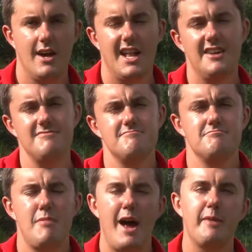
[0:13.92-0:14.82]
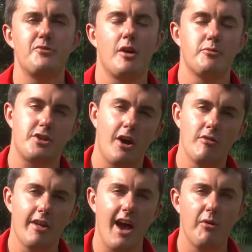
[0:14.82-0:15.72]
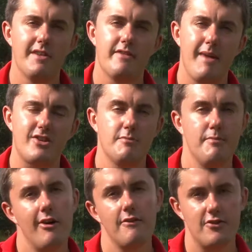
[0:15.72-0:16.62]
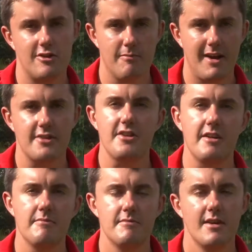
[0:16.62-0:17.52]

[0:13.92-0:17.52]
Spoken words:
Hello, my name's Tom Scholey and I work for Match and Pole Fishing magazine.